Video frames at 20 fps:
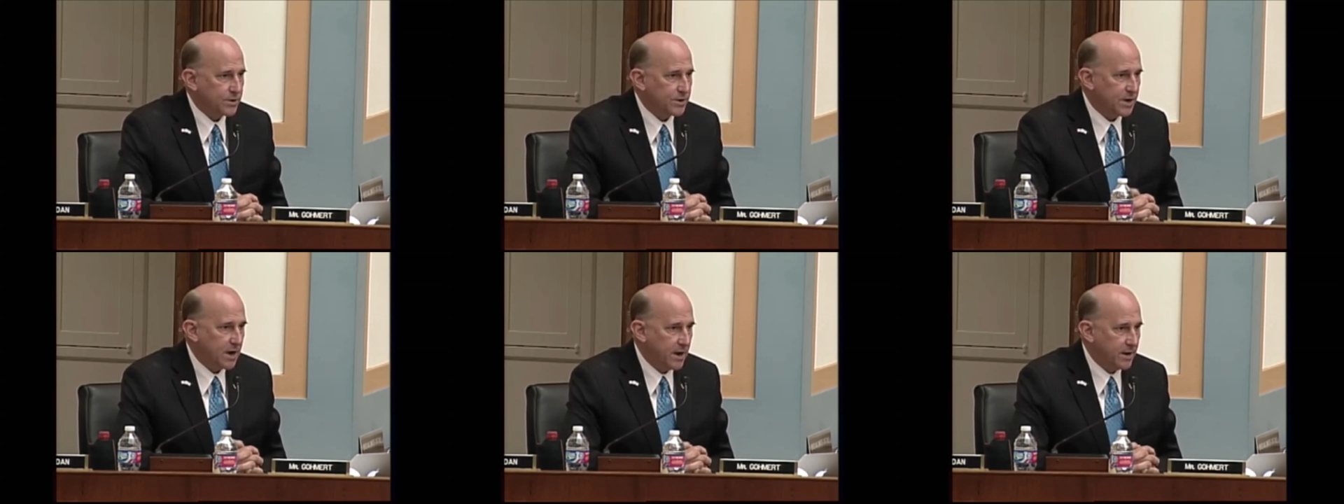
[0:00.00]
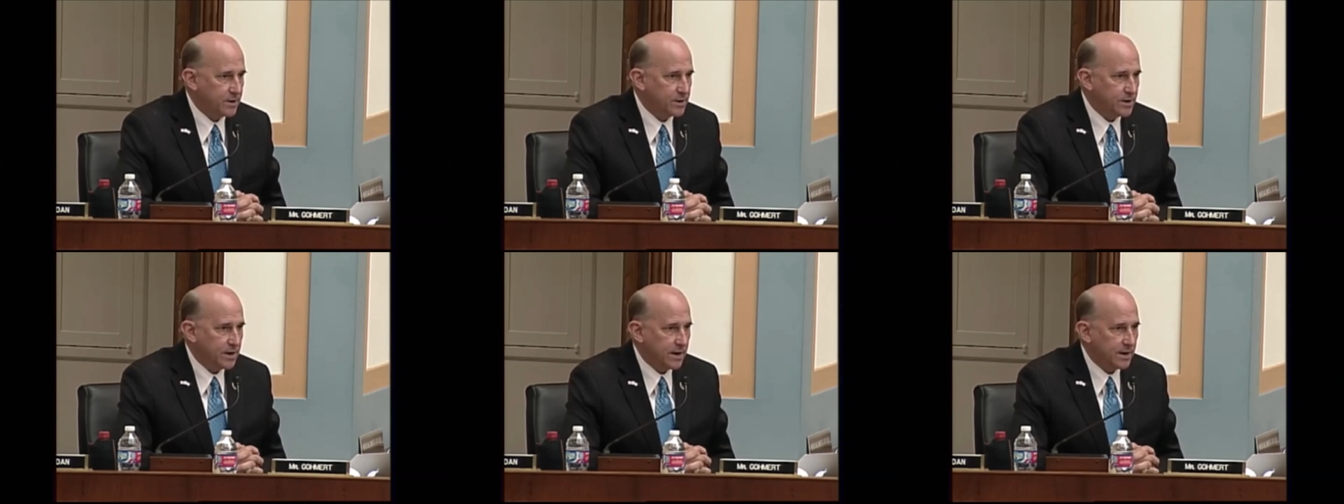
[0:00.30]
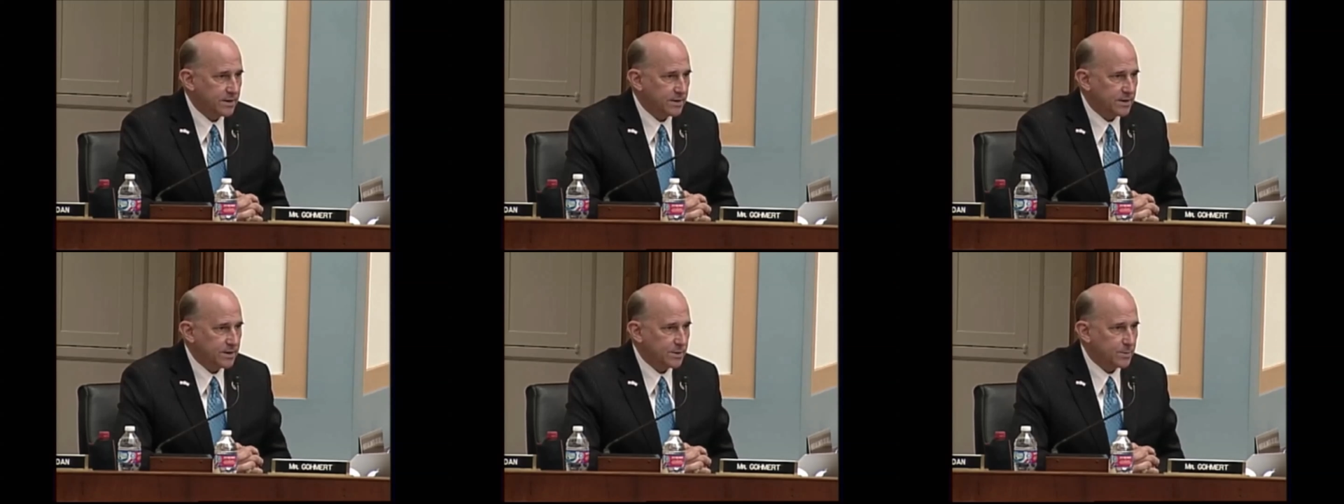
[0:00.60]

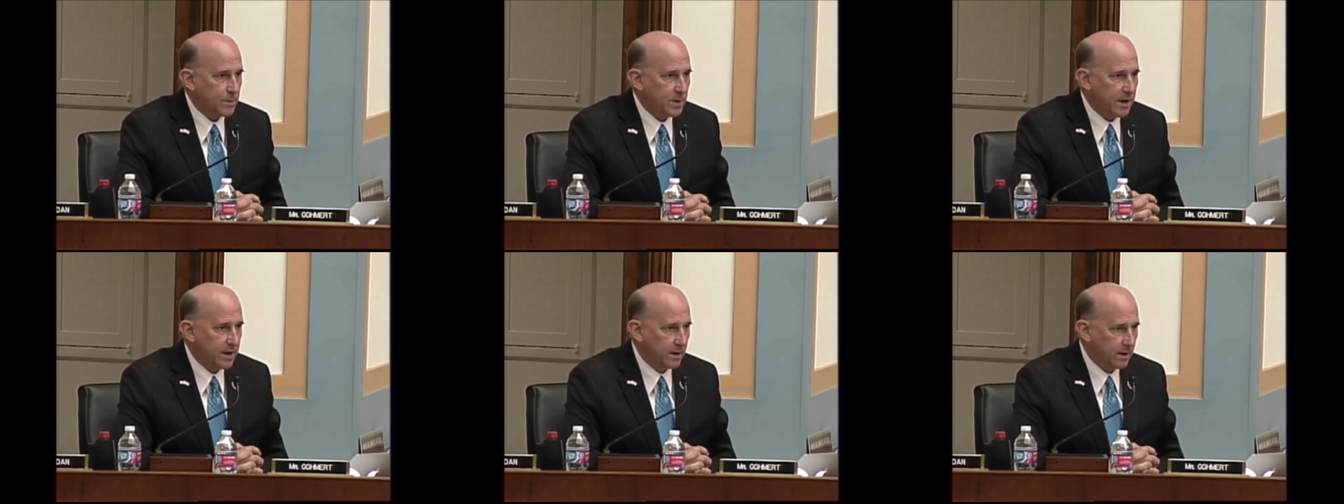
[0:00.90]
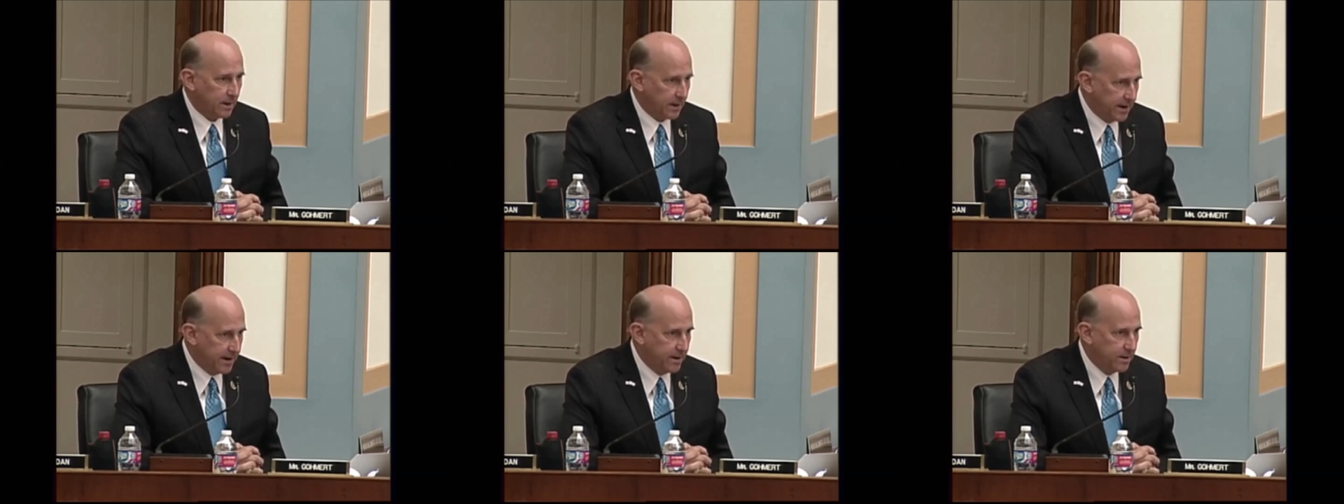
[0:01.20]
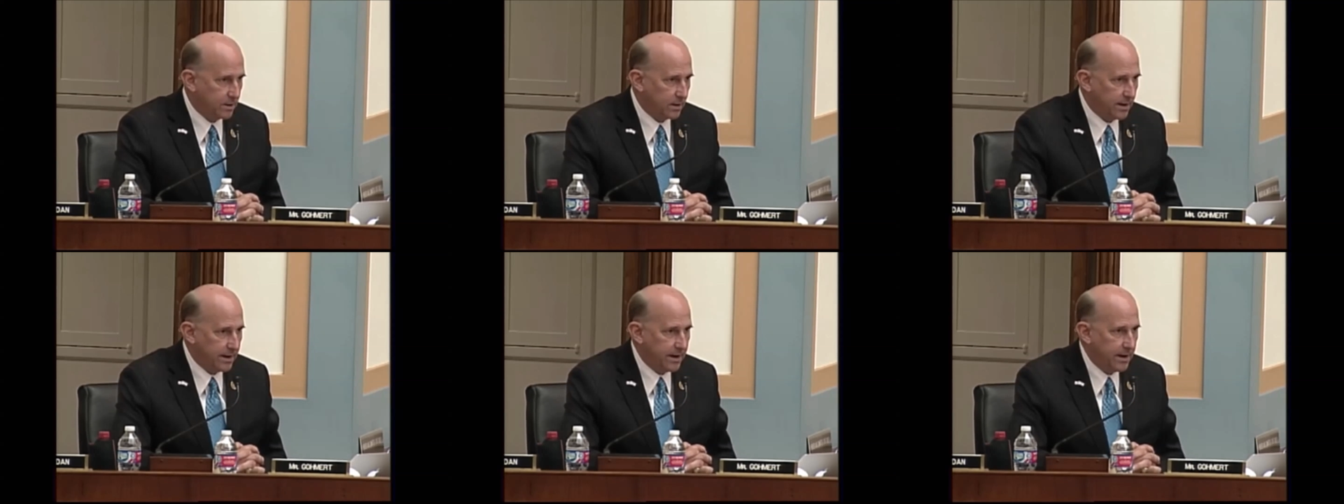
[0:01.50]
Sanchez as being
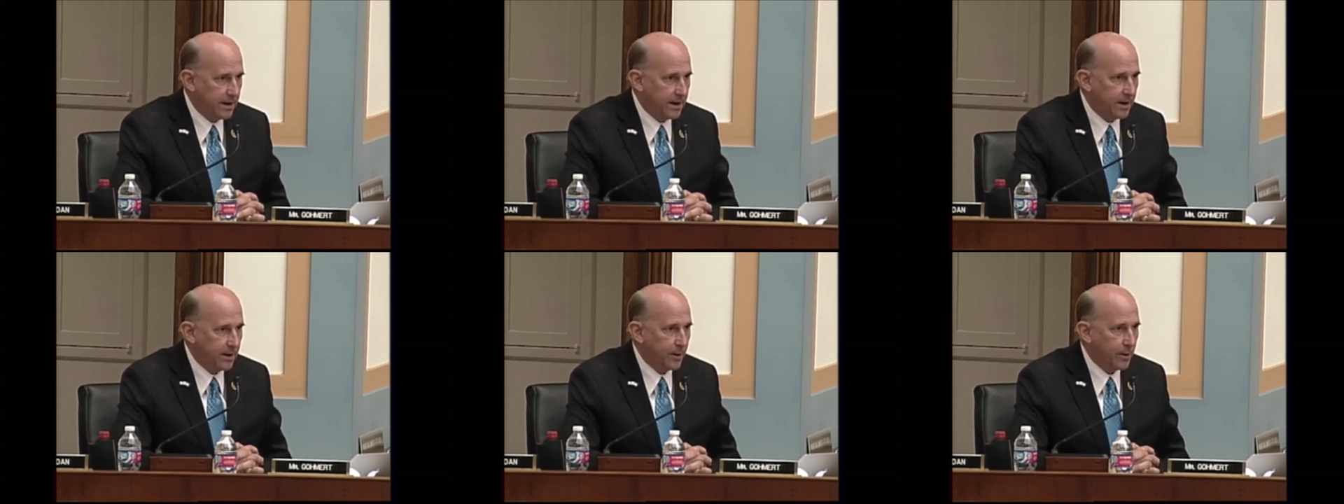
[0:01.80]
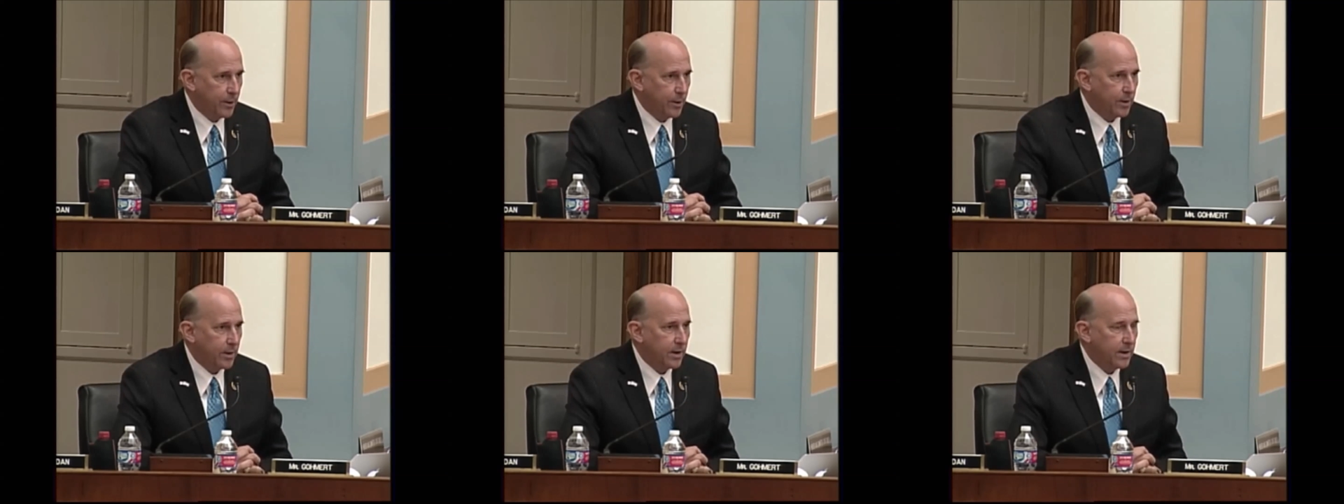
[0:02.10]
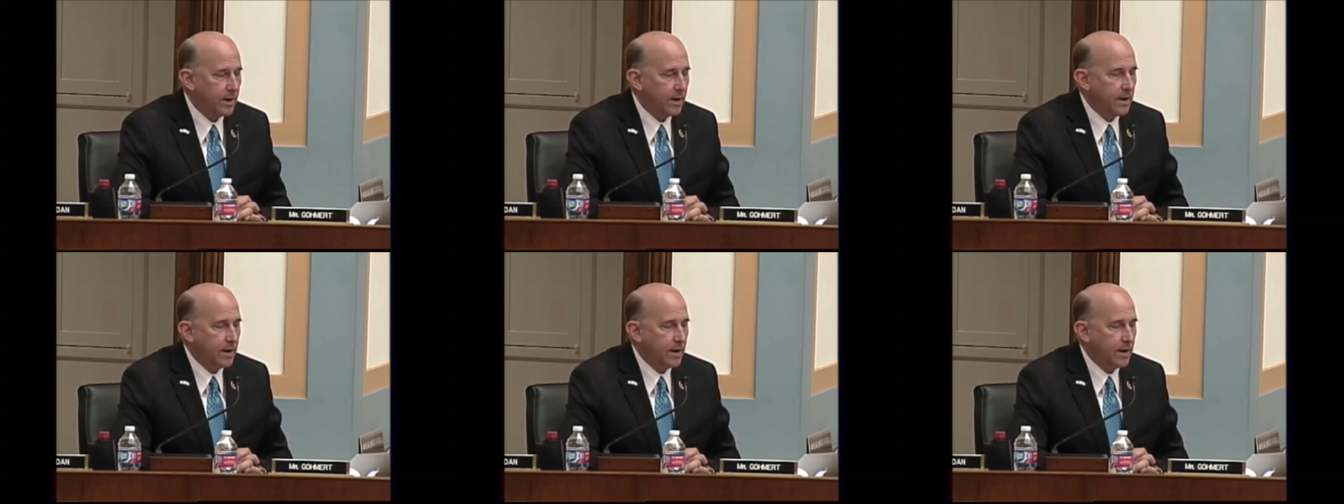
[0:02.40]
legally here,